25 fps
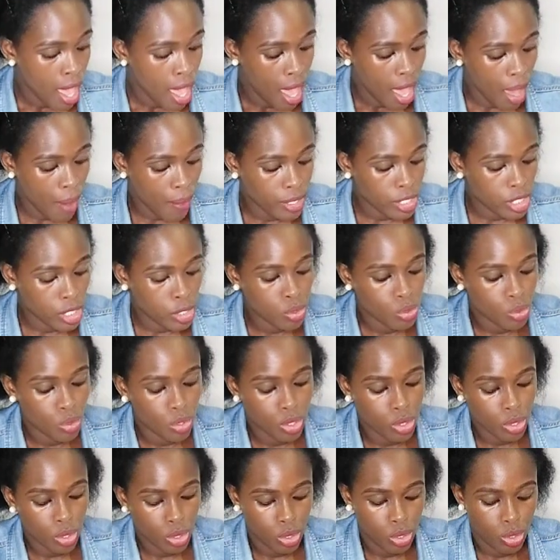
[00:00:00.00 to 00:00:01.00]
I wanted to
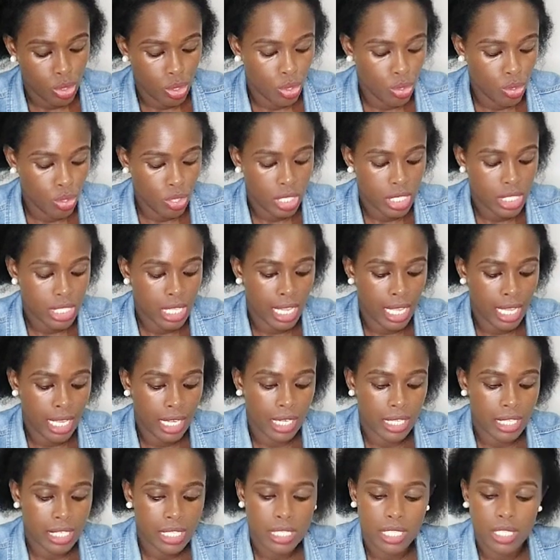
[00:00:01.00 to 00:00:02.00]
also show you these
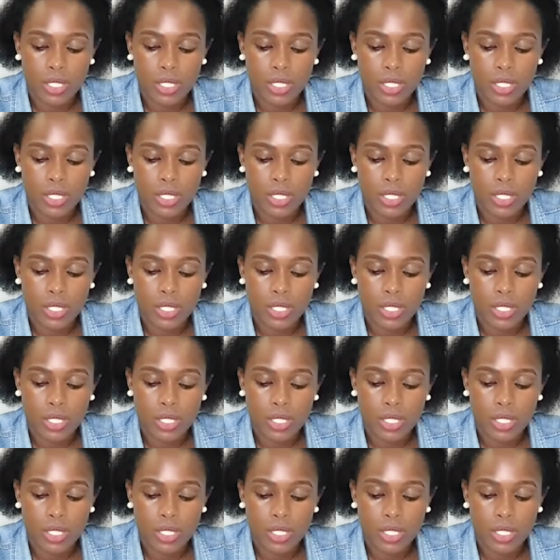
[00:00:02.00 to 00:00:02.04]
liners.